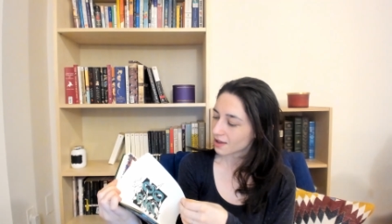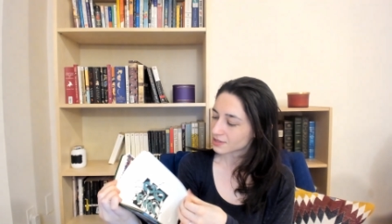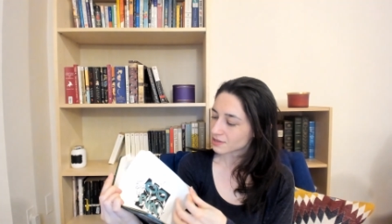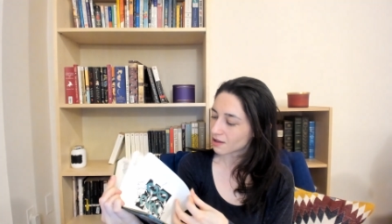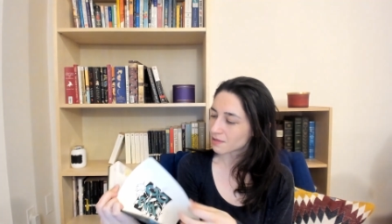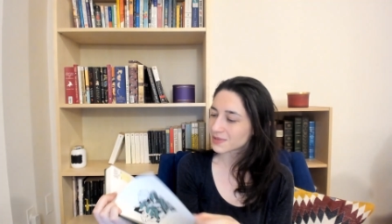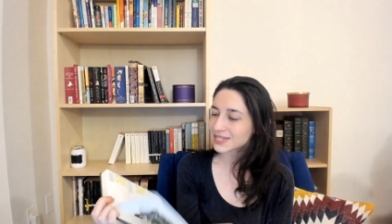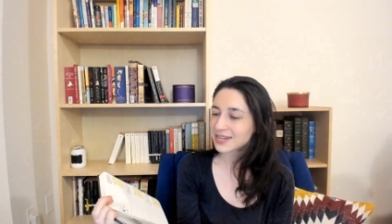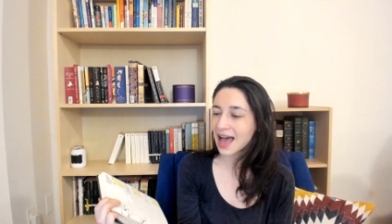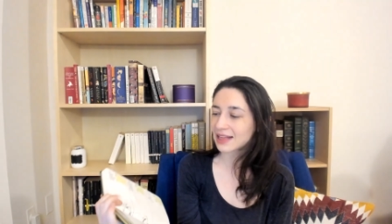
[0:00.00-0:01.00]
It's all
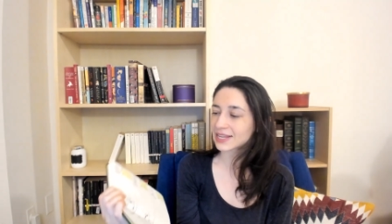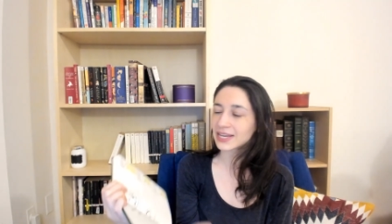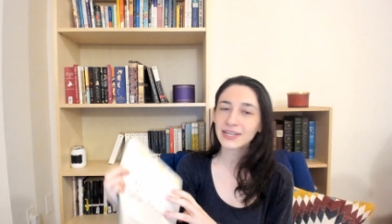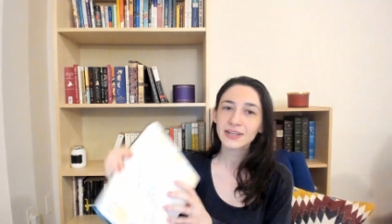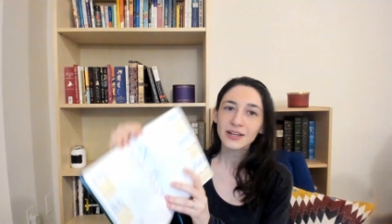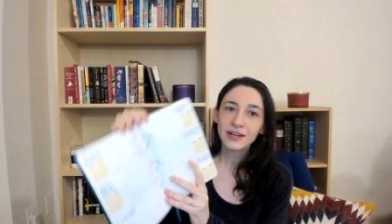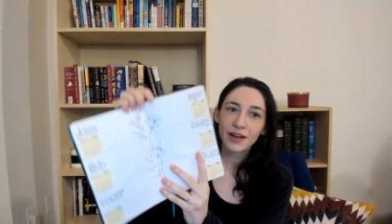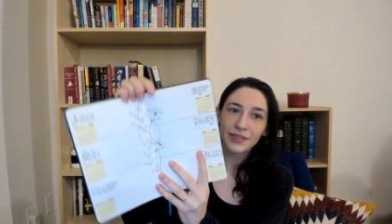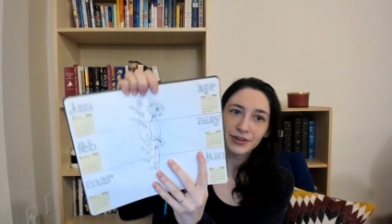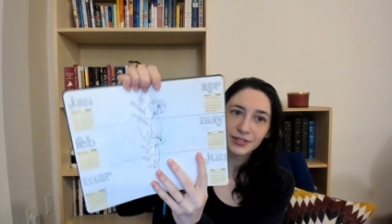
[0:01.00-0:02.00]
metallic.
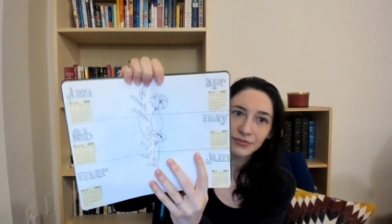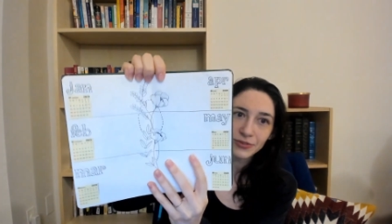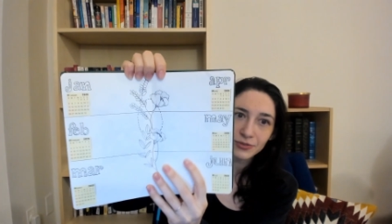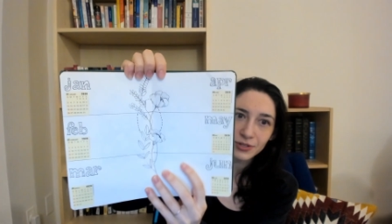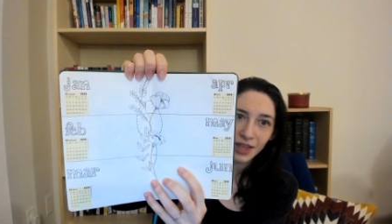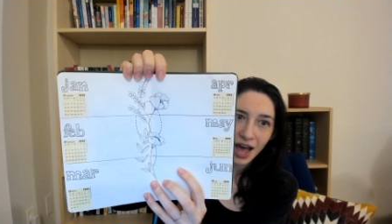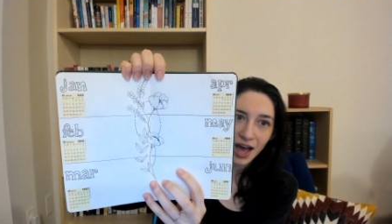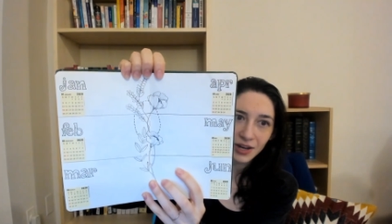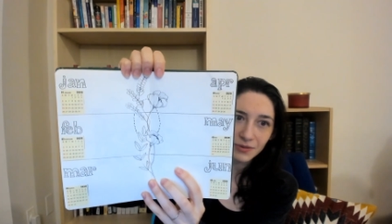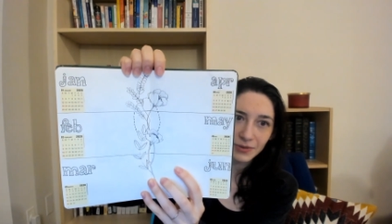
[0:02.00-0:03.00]
And there's a future
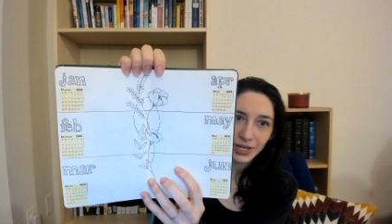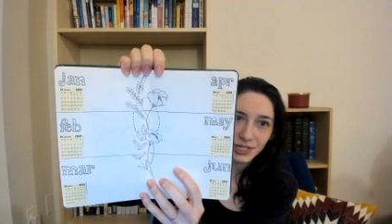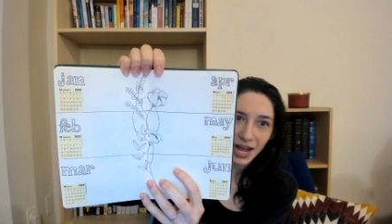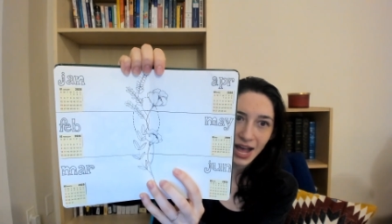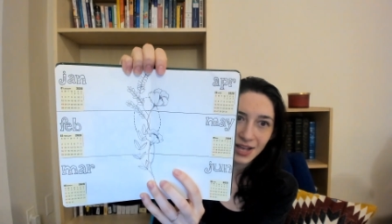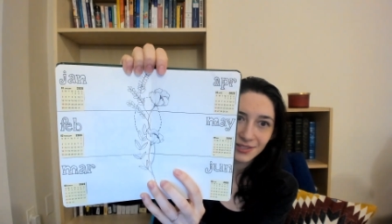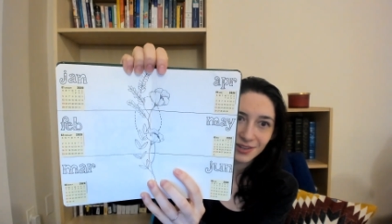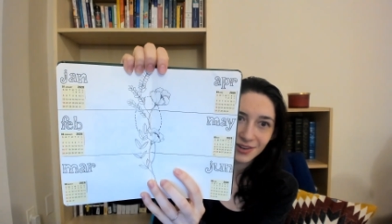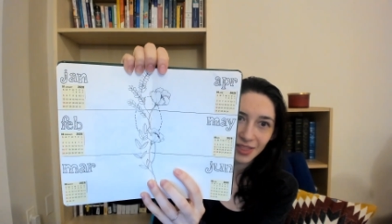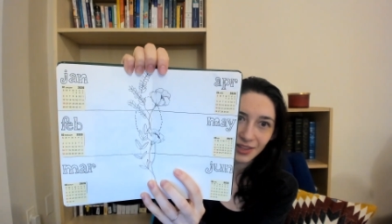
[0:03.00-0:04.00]
log, which has
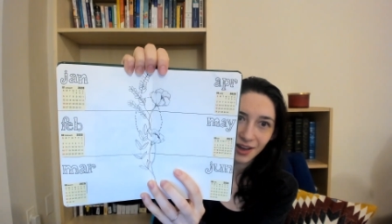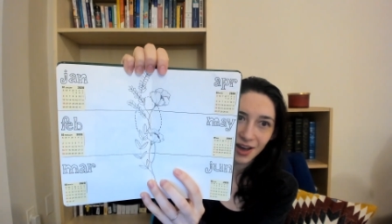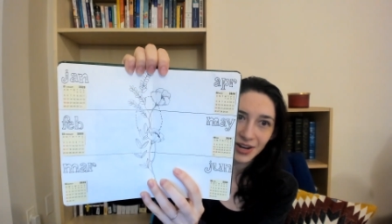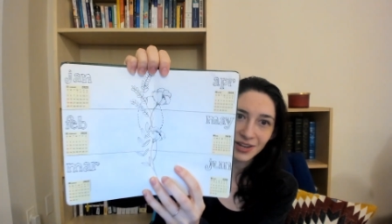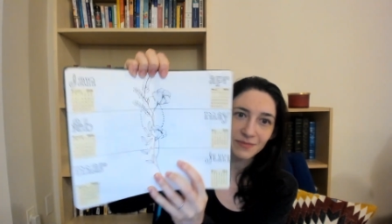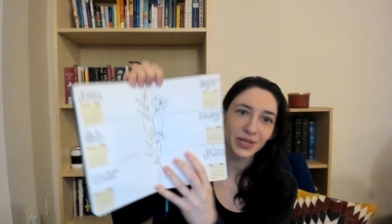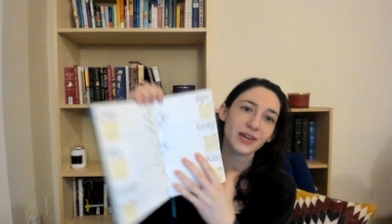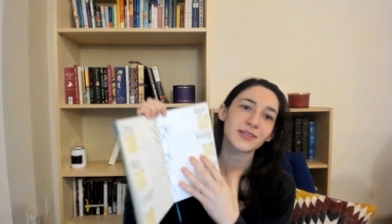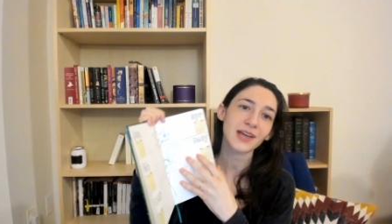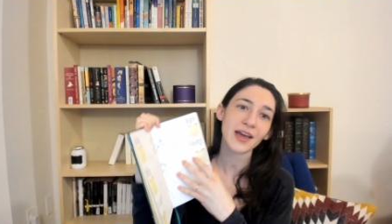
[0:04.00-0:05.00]
nothing on it
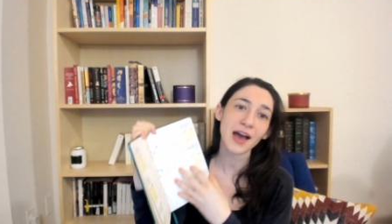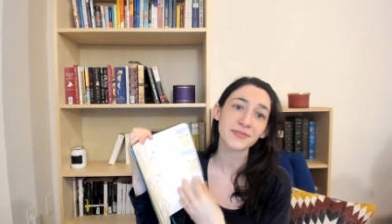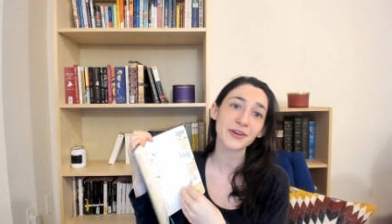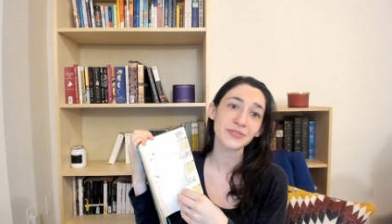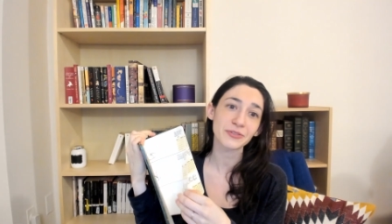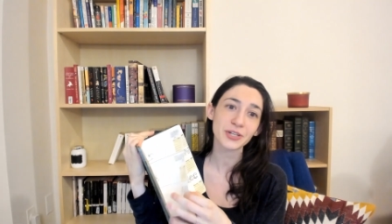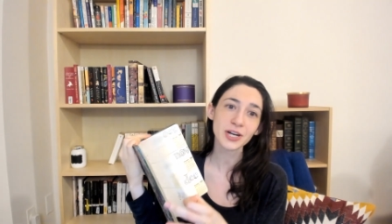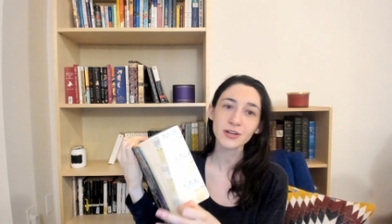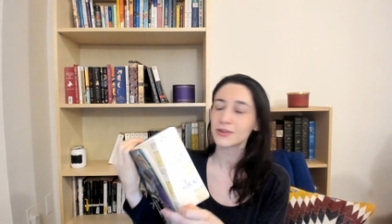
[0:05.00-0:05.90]
because I have no future.